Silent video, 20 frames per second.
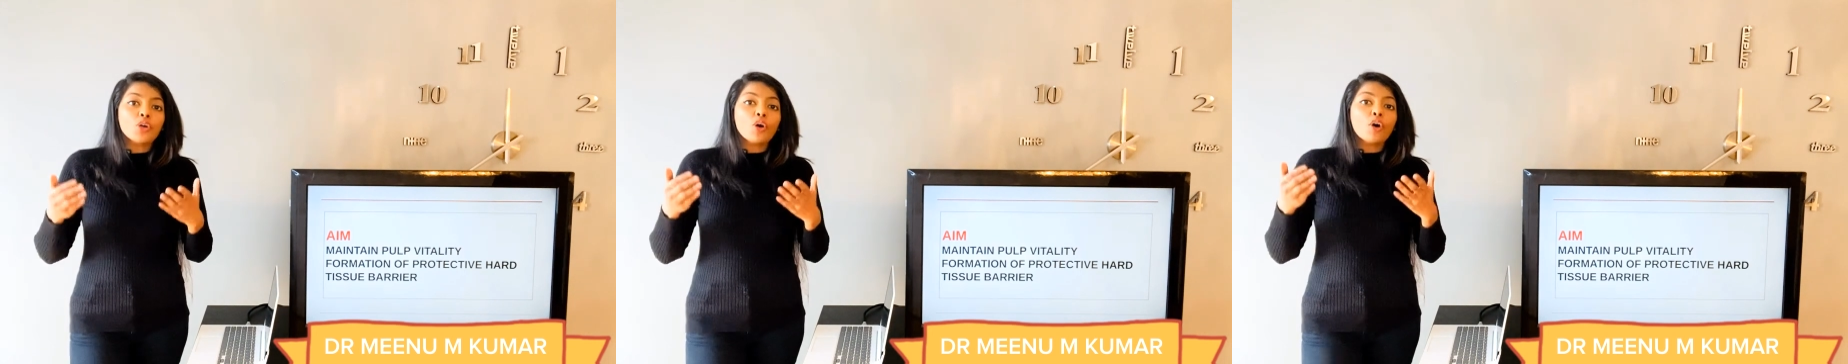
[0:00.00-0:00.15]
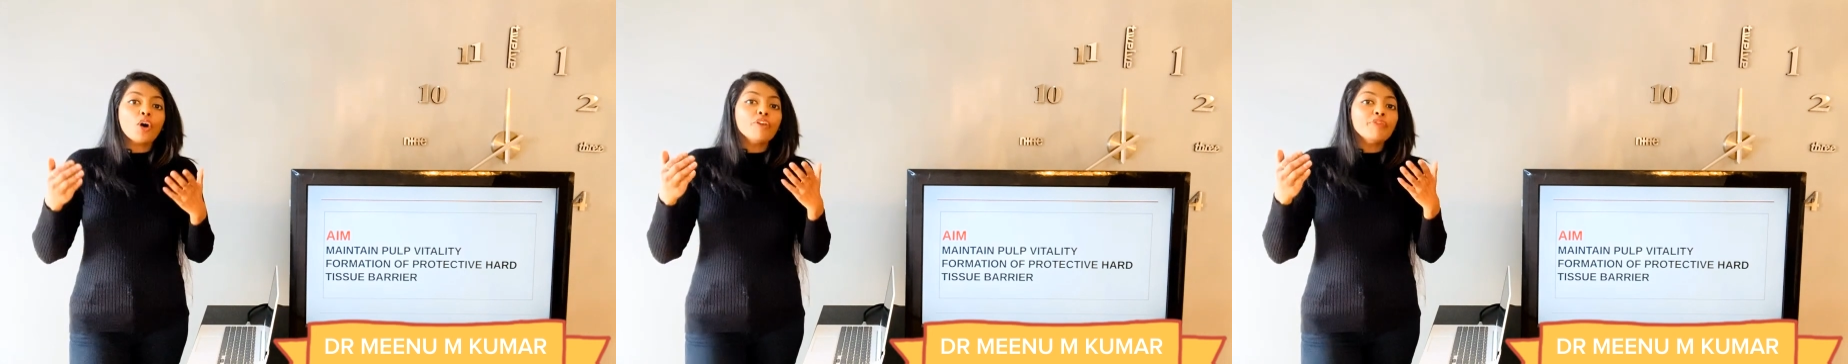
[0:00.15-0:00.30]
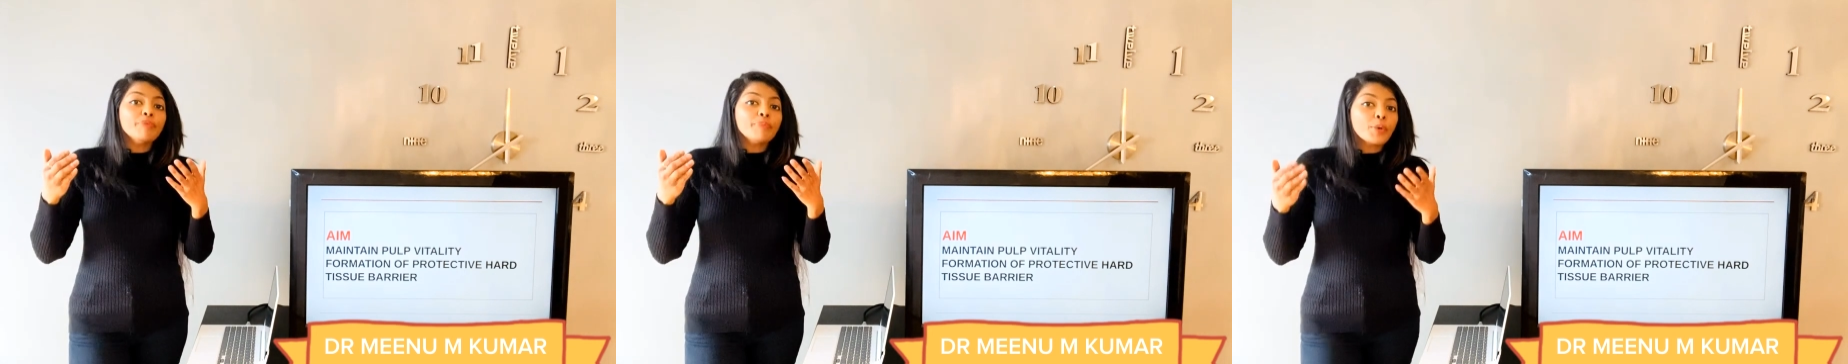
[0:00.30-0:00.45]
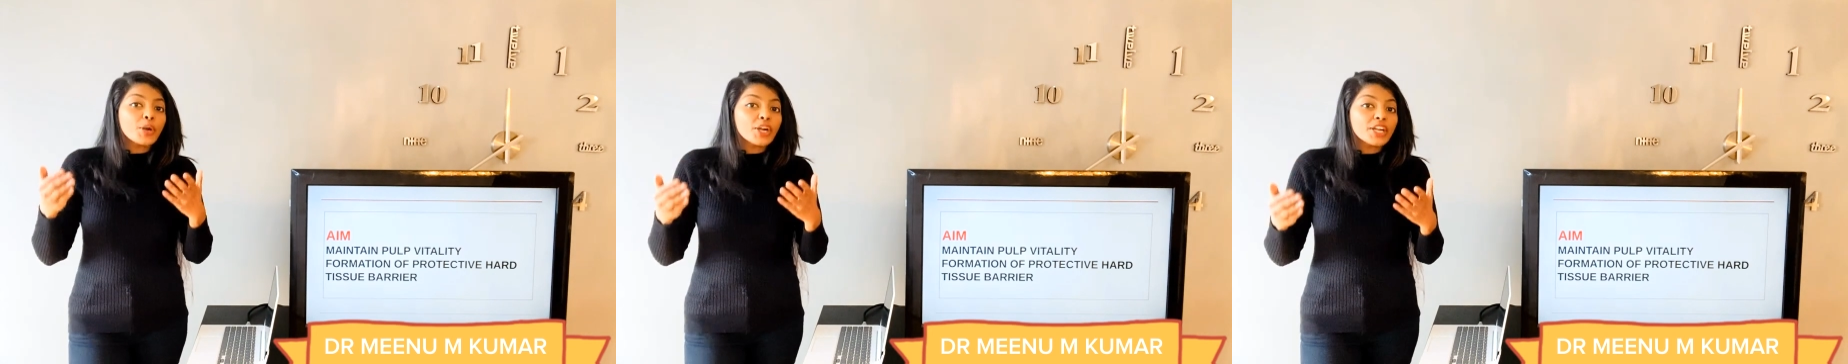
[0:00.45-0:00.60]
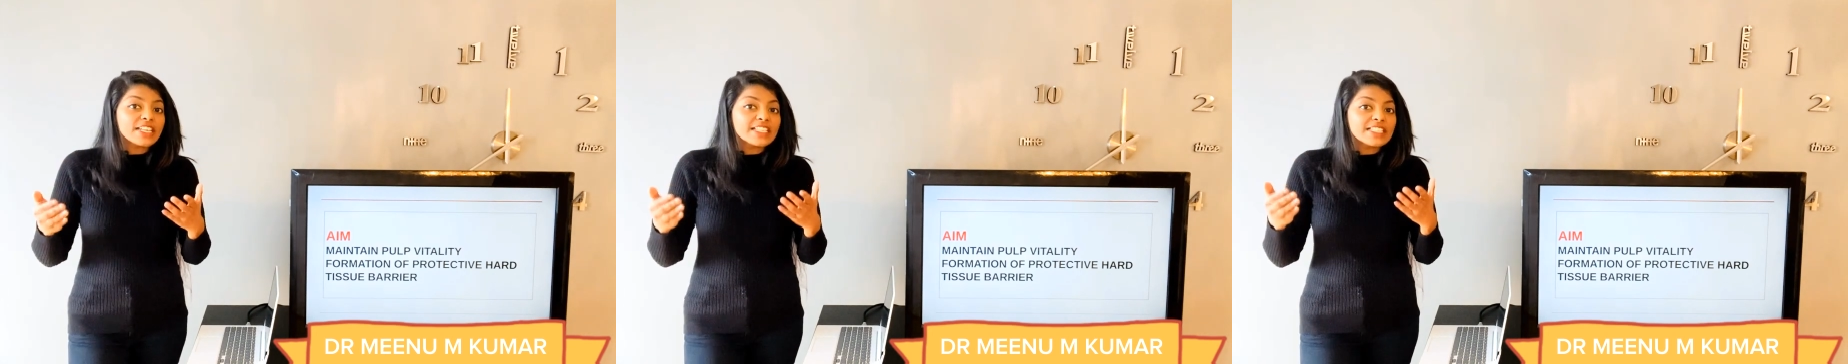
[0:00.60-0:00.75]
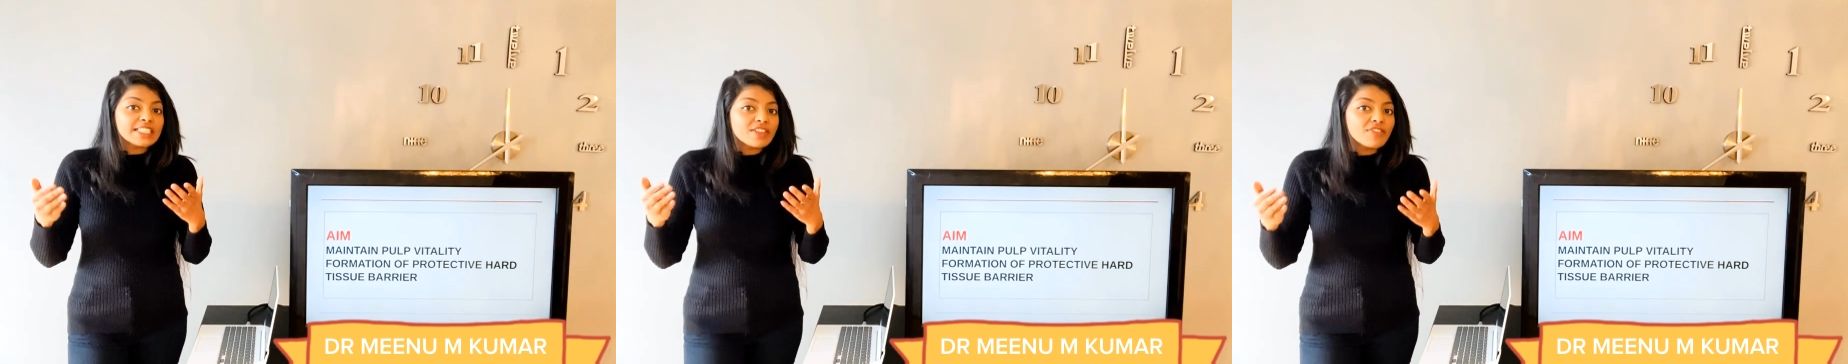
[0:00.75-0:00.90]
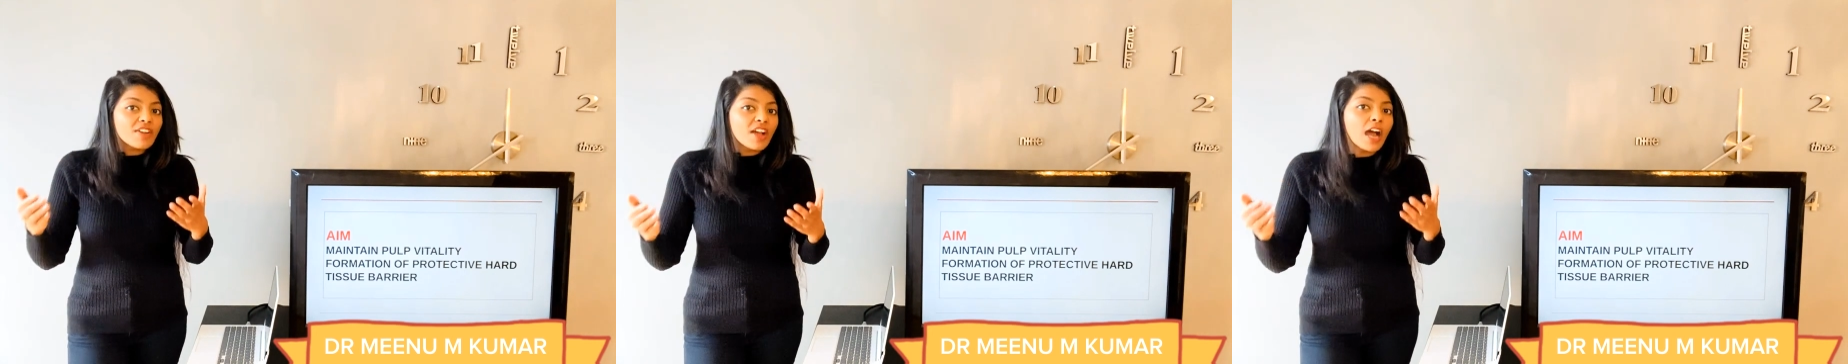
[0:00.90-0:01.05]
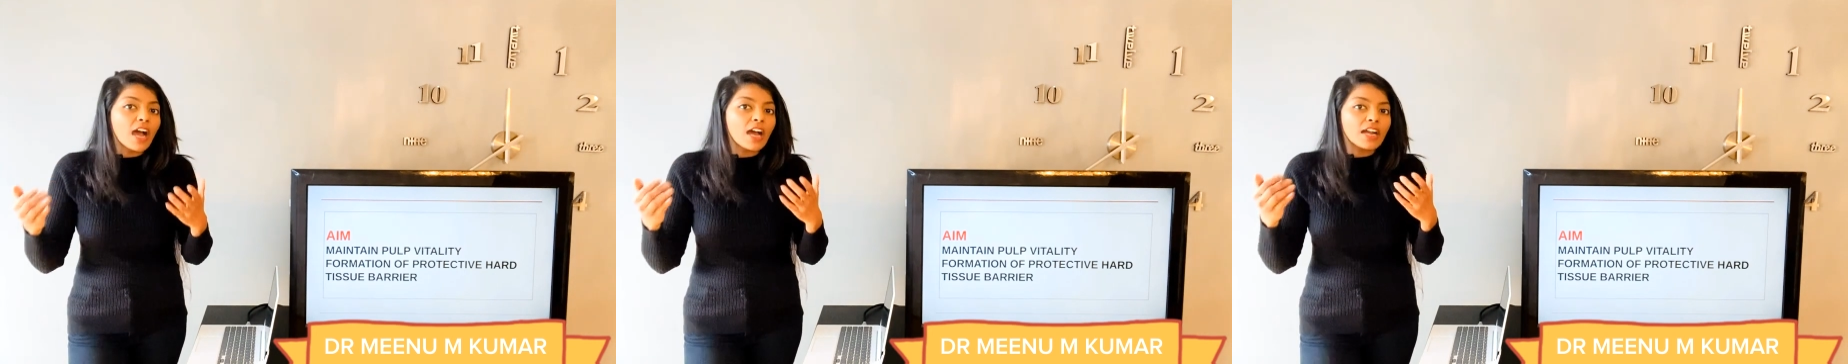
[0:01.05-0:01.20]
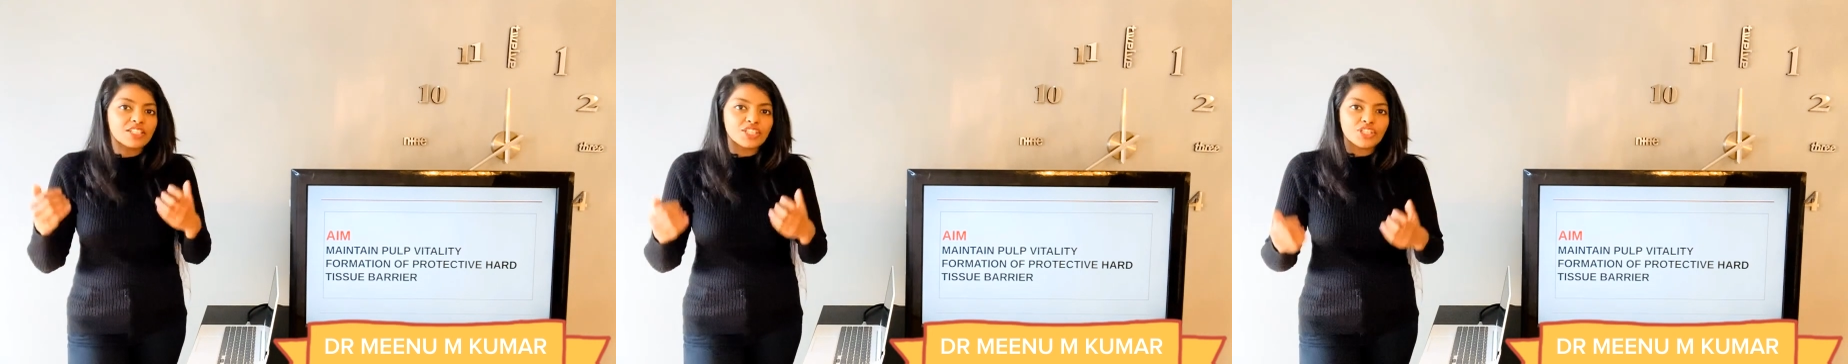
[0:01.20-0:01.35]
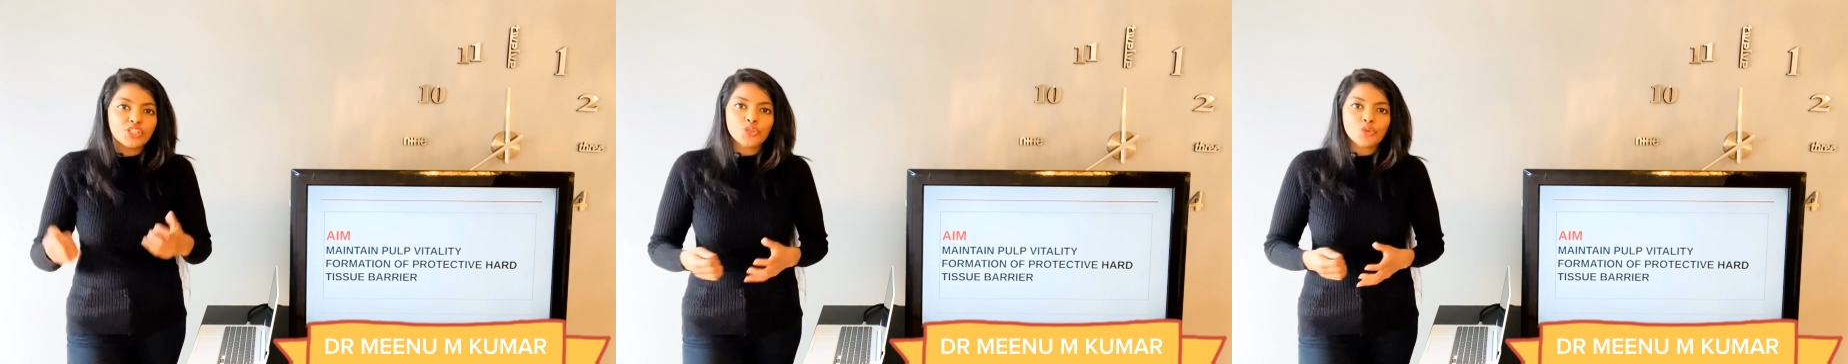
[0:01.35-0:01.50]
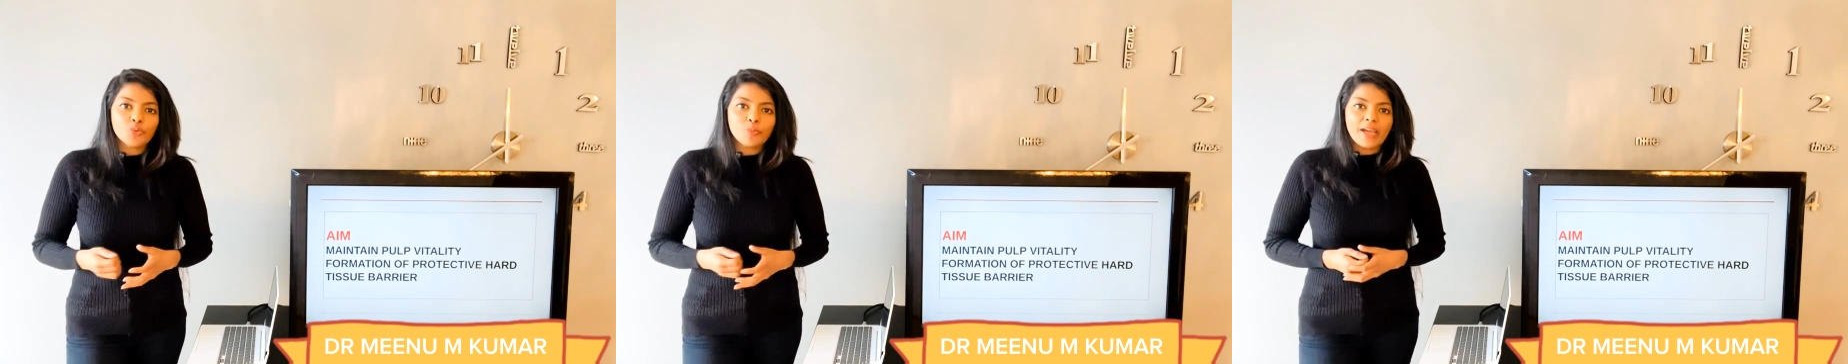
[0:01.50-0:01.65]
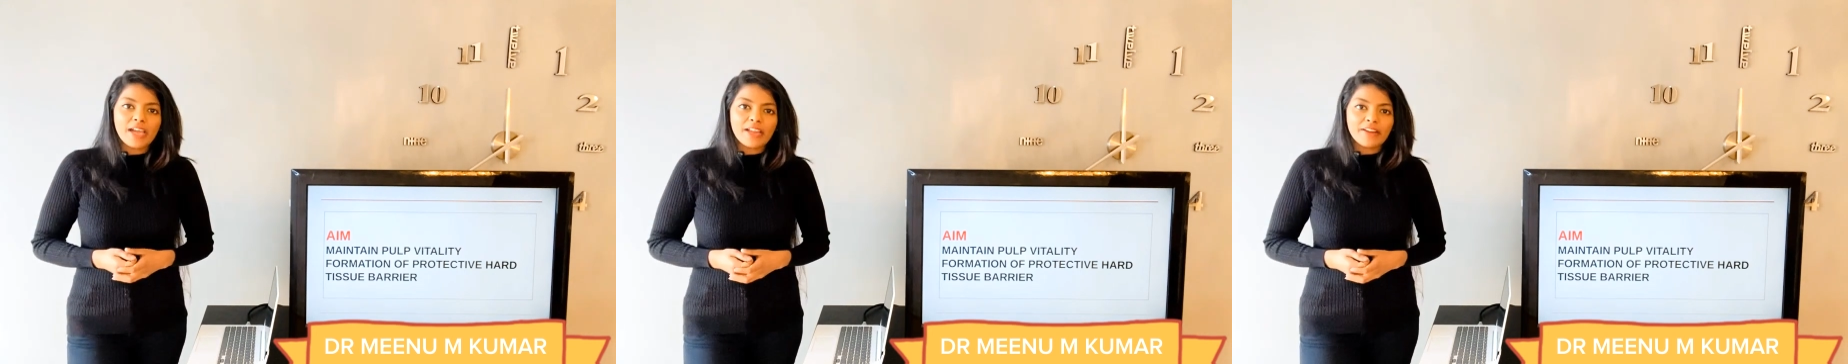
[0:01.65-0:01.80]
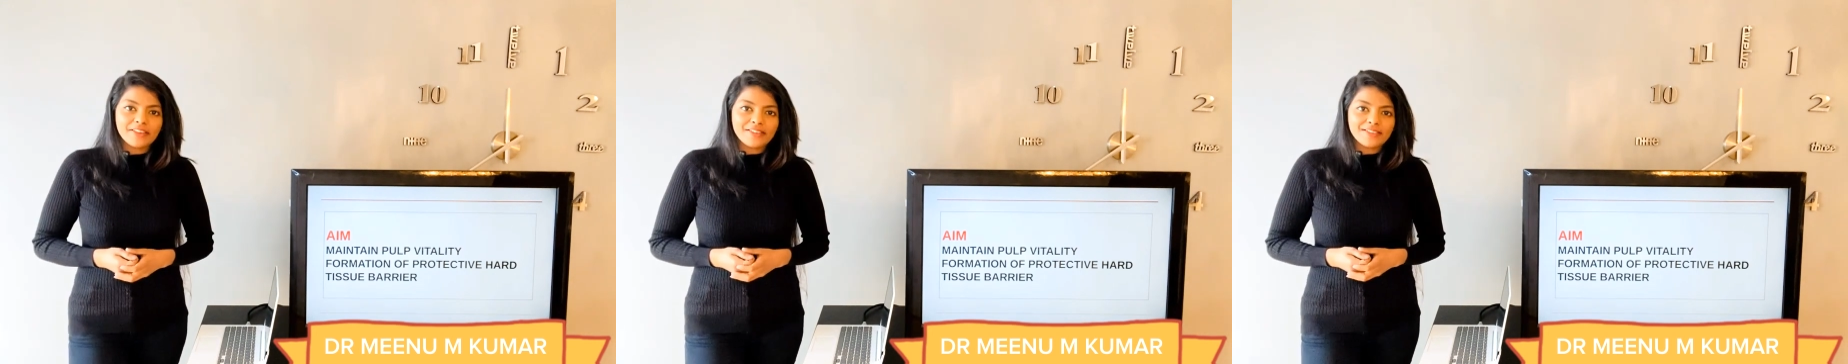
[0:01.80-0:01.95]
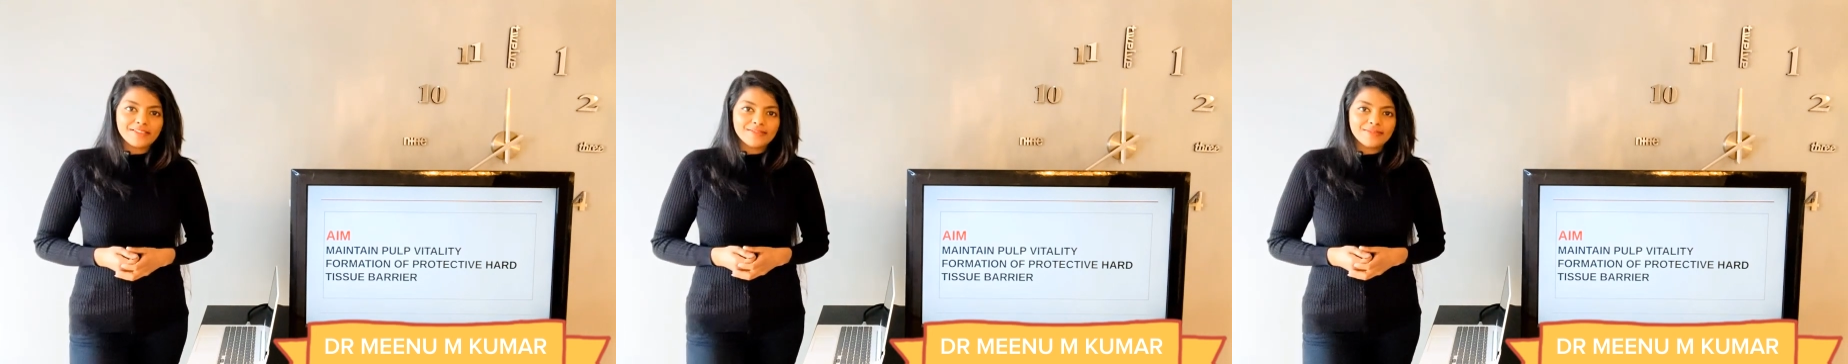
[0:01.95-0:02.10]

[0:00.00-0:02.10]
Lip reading: of protective hard tissue barrier.